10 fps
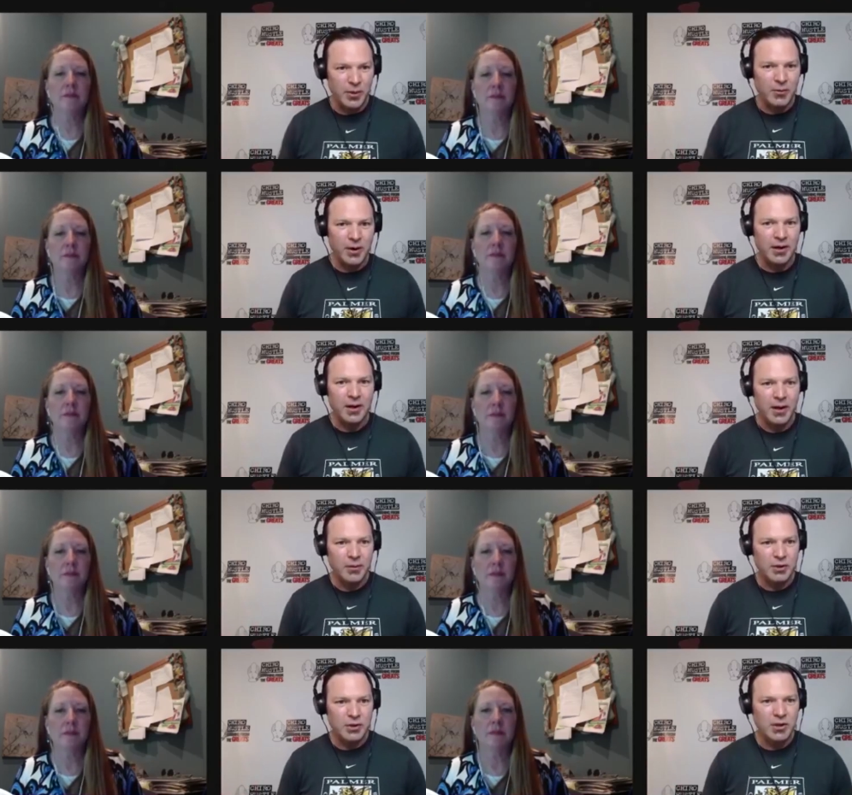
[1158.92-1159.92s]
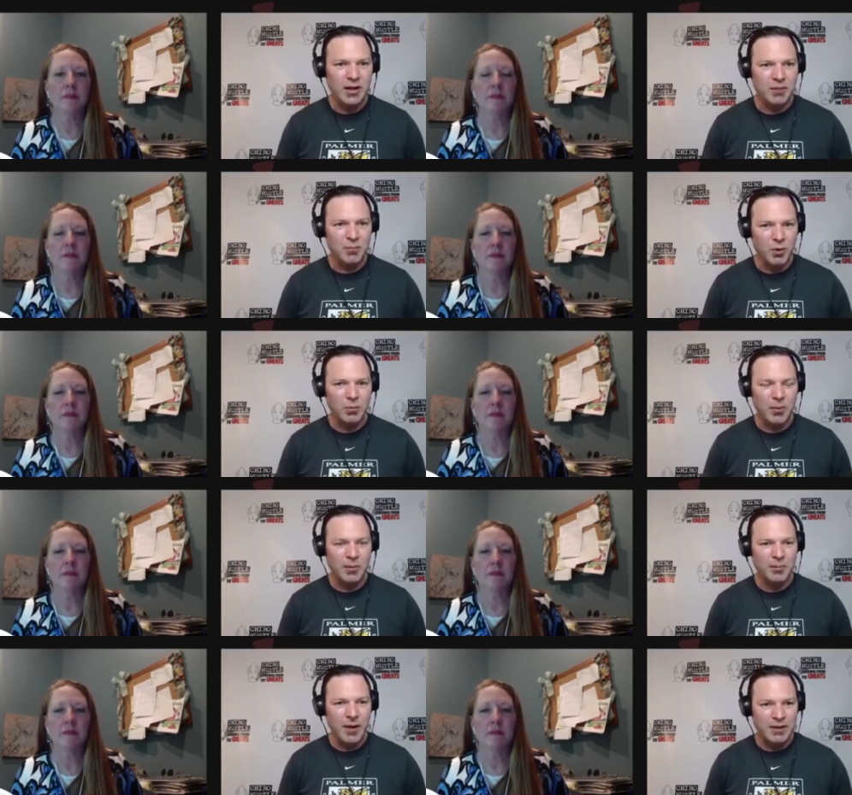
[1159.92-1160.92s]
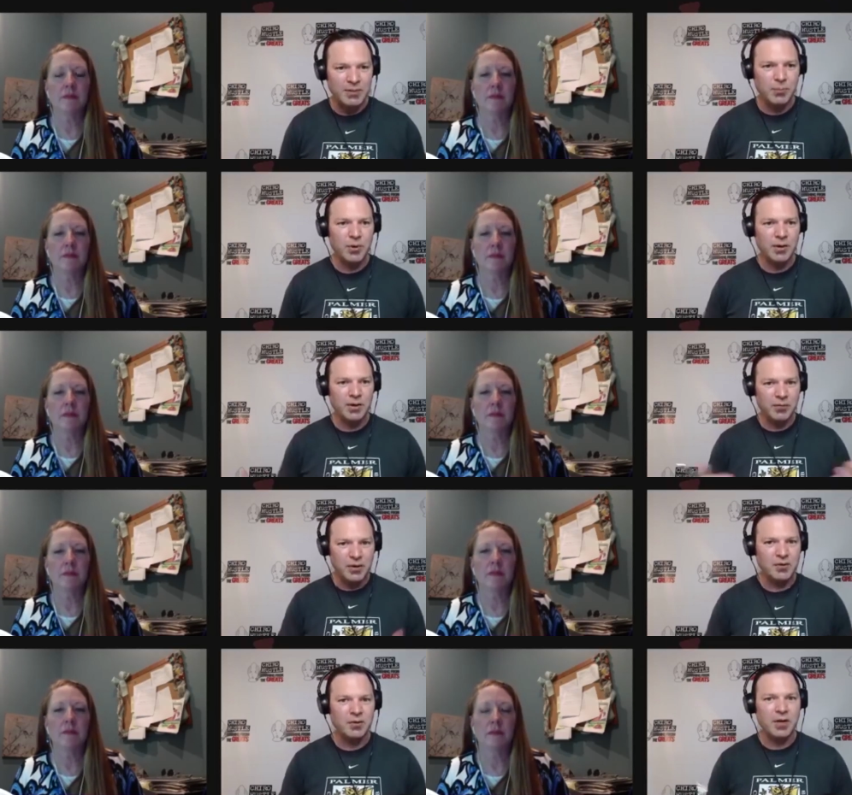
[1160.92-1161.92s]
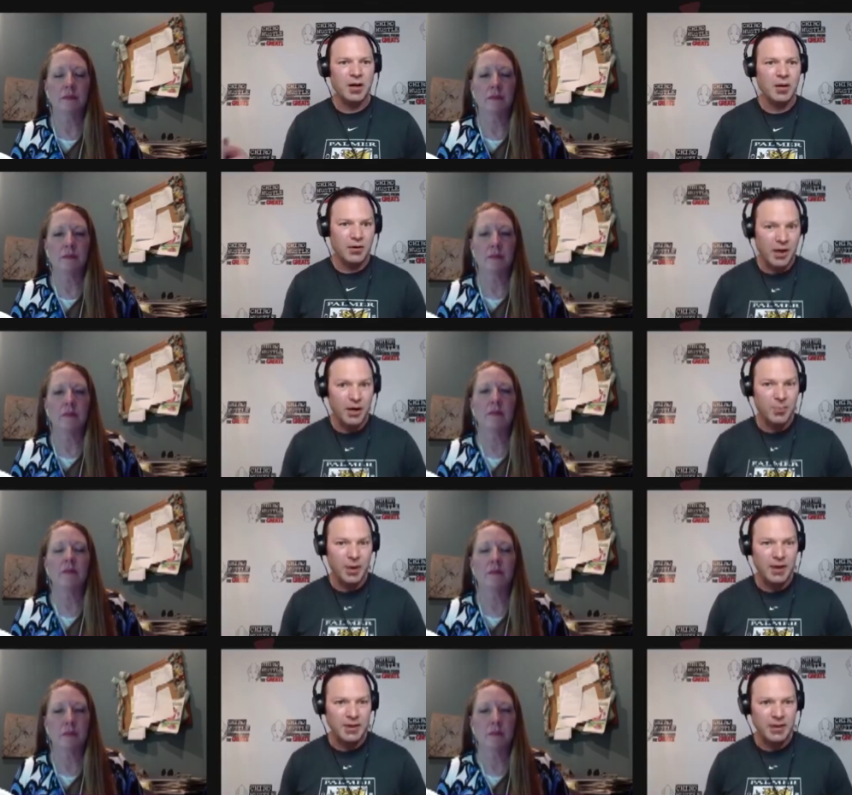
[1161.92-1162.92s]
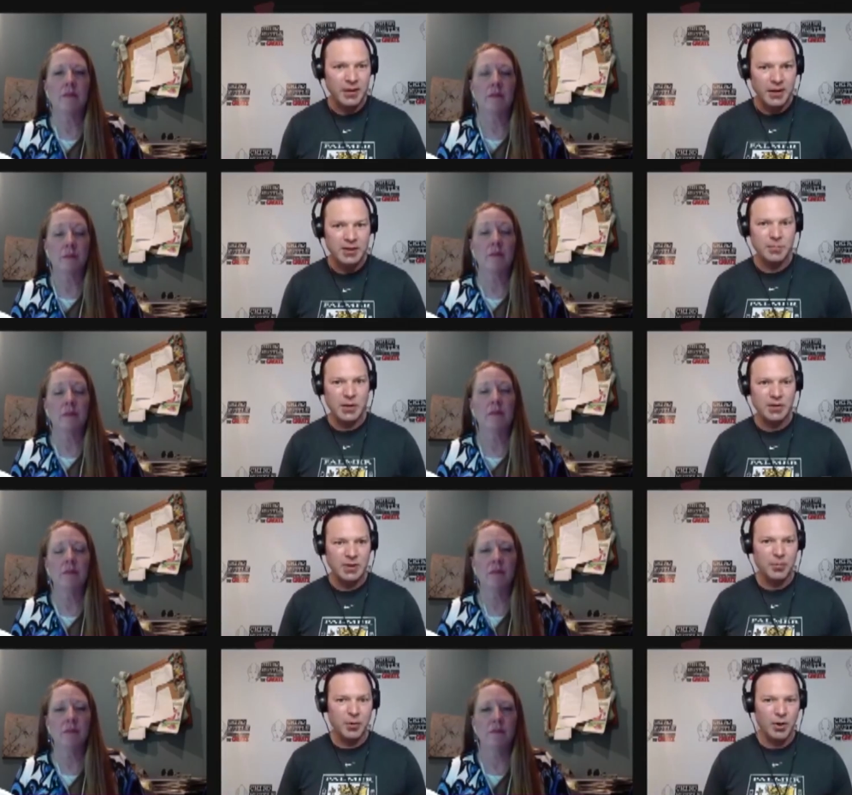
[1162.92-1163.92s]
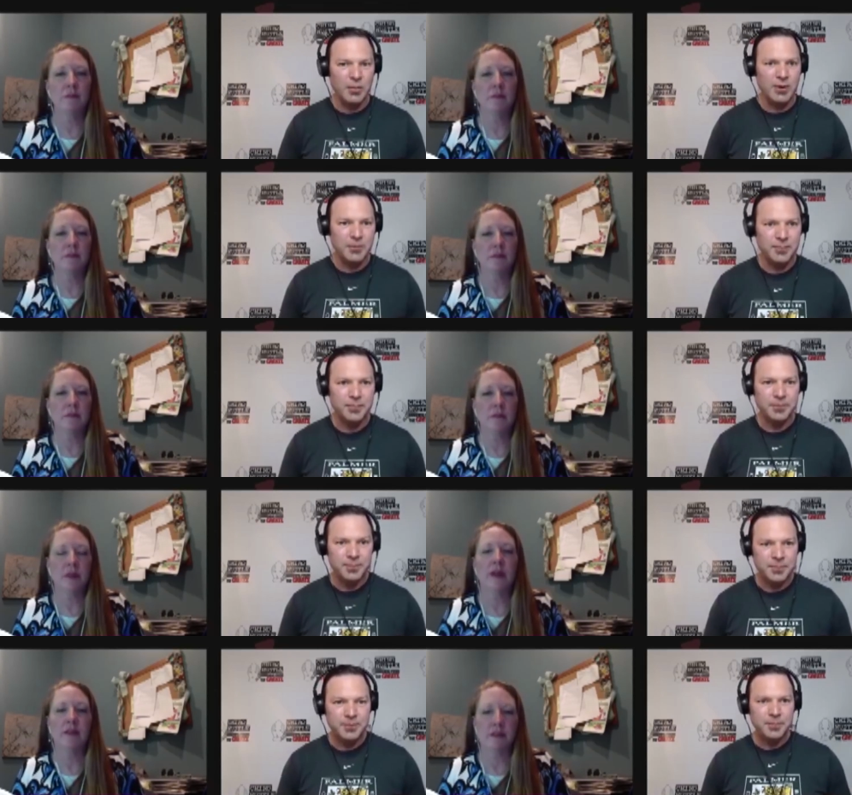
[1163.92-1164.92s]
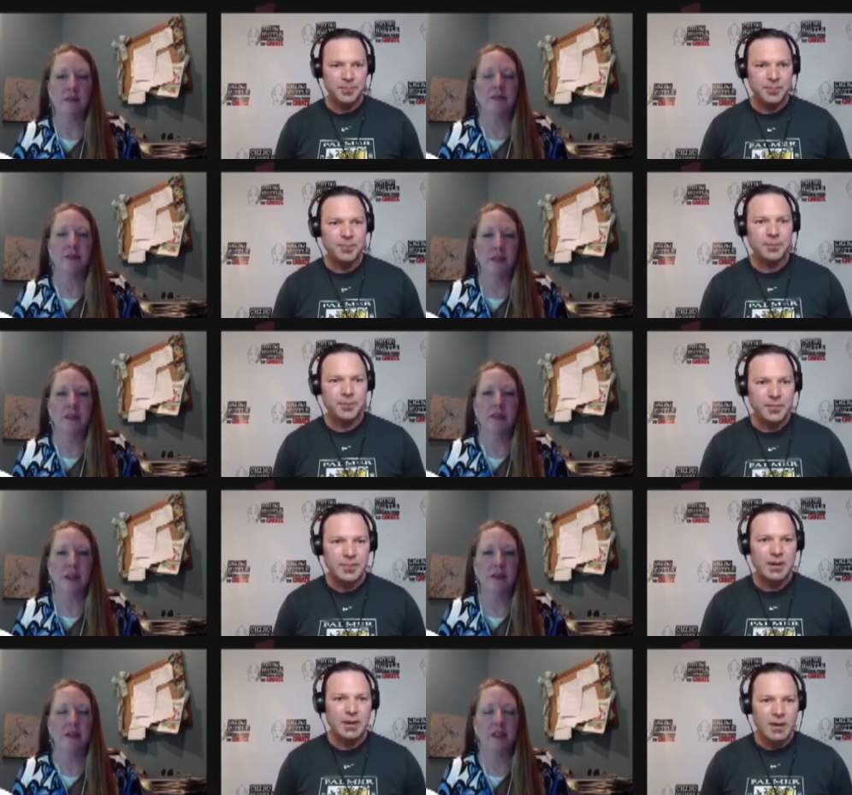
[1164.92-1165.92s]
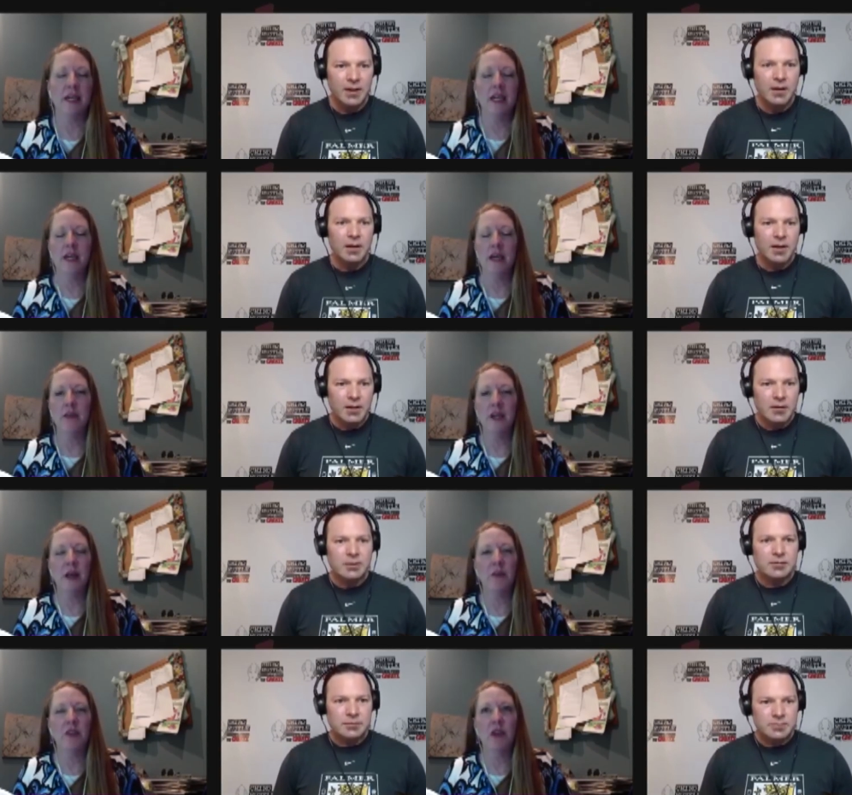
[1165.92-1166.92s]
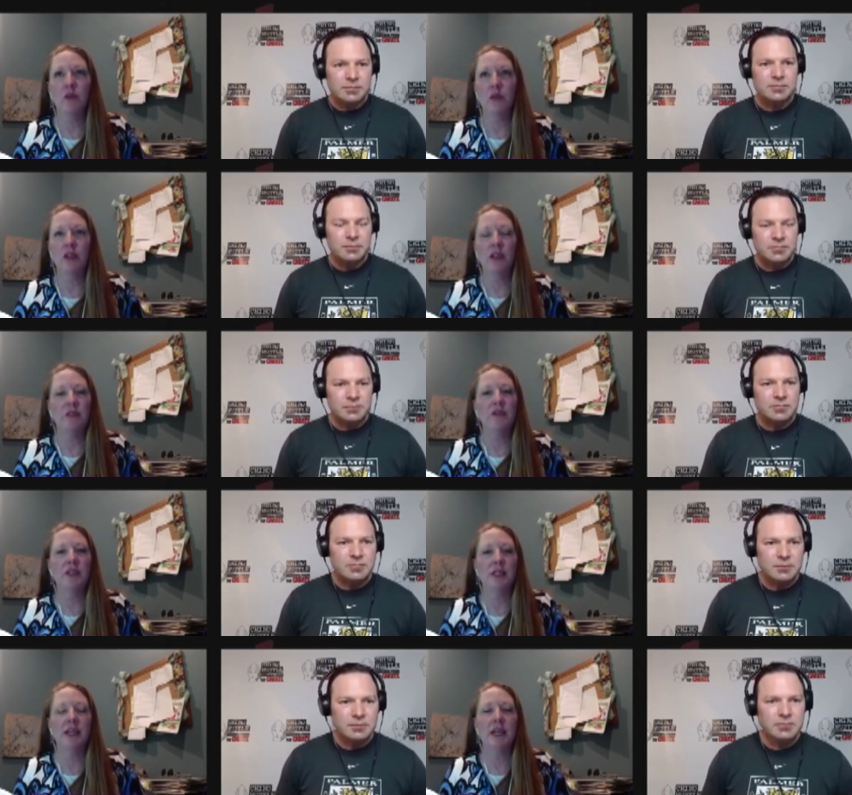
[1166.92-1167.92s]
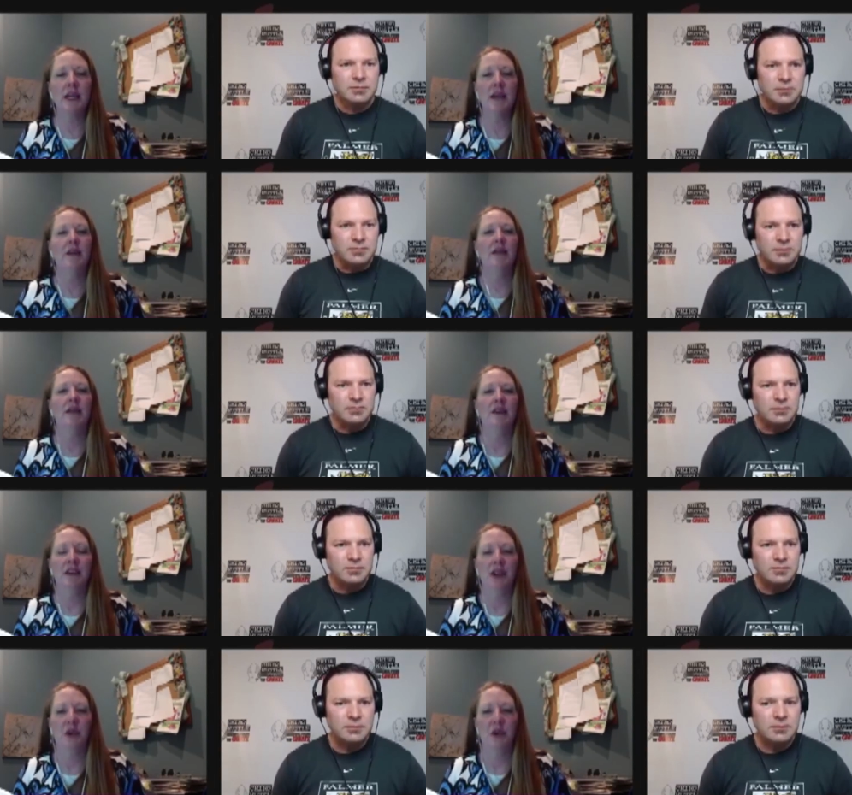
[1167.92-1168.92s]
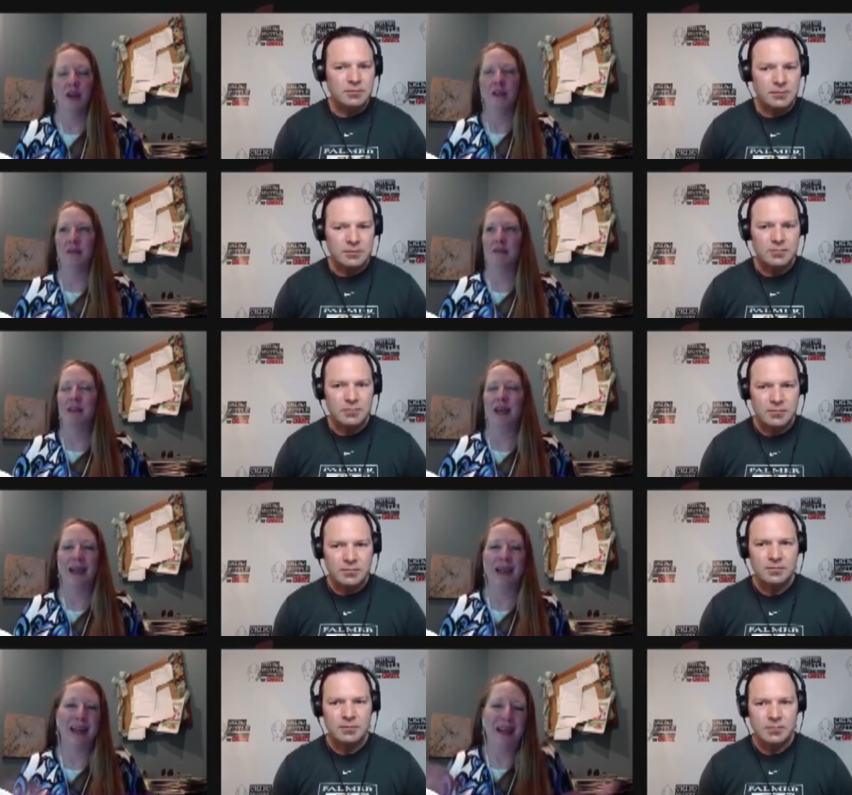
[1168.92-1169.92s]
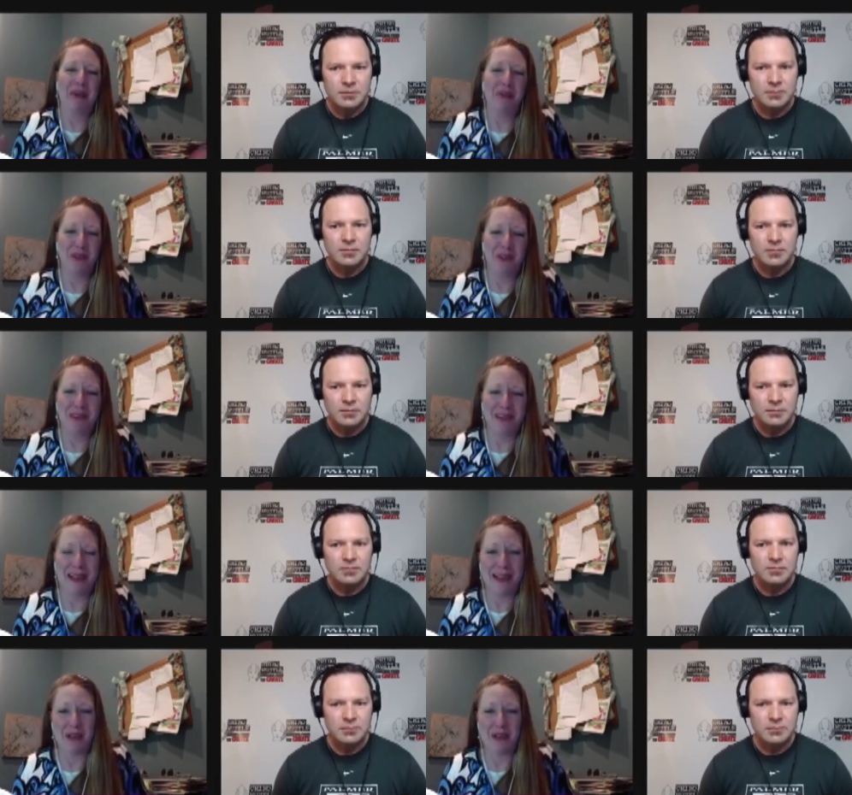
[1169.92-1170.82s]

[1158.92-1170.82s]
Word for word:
Speaker 1: you are right. We should have more women back supporting the future of chiro- chiropractic, especially mm-hmm. at Palmer.
Speaker 2: Yes, exactly. I mean, I would, I really love to see, you know, I, I hang out with the, the,